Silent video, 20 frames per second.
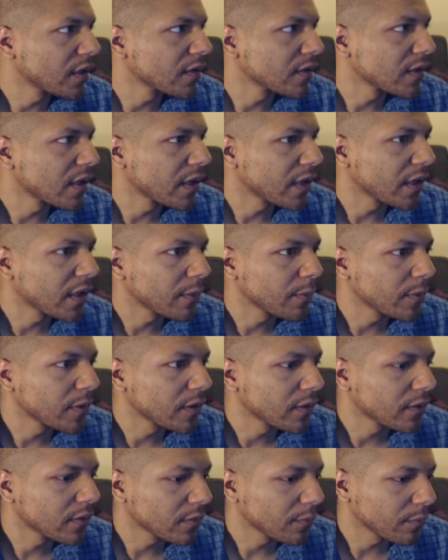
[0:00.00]
is not happy.
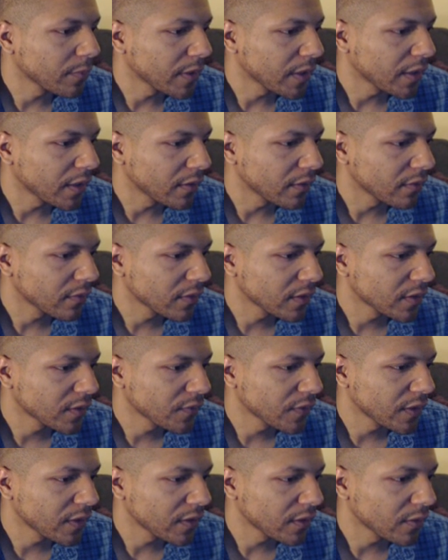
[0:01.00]
Compile. Let's
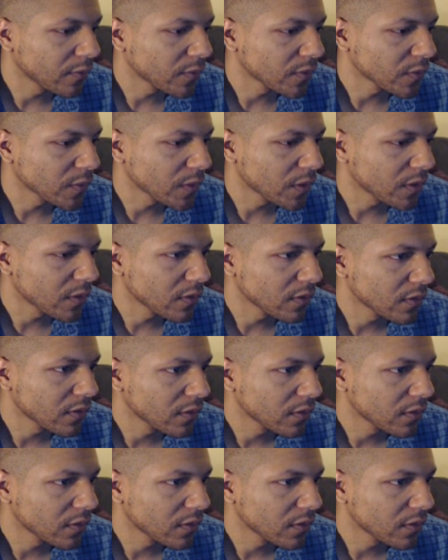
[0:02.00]
find out what's wrong.